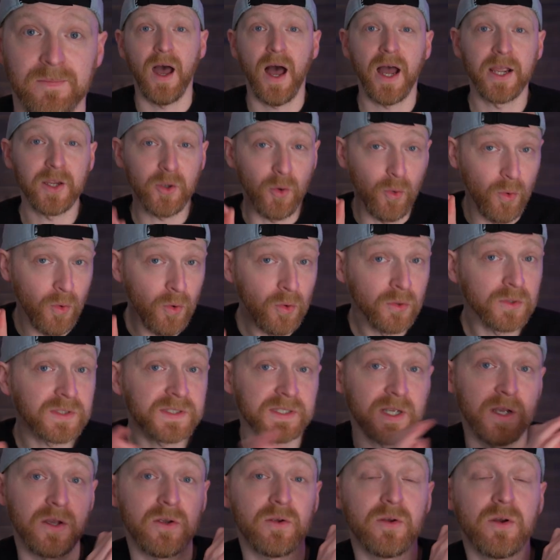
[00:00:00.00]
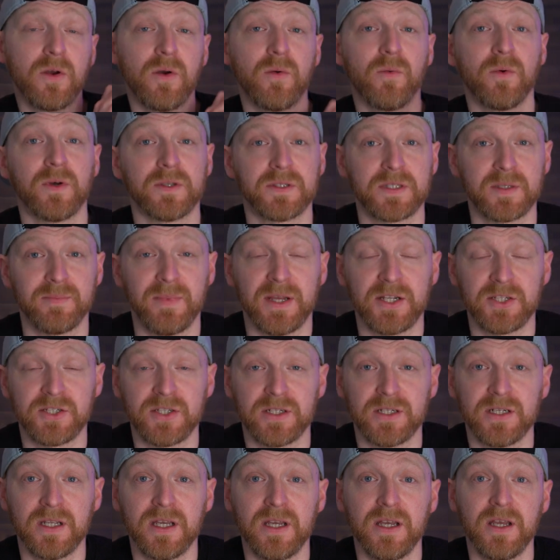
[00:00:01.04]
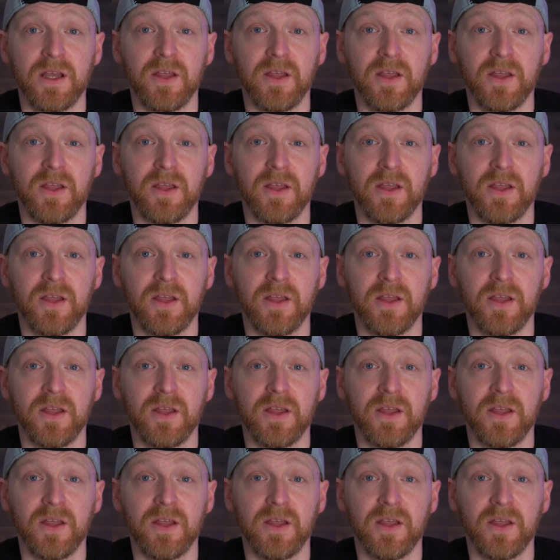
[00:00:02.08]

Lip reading: I also want to mention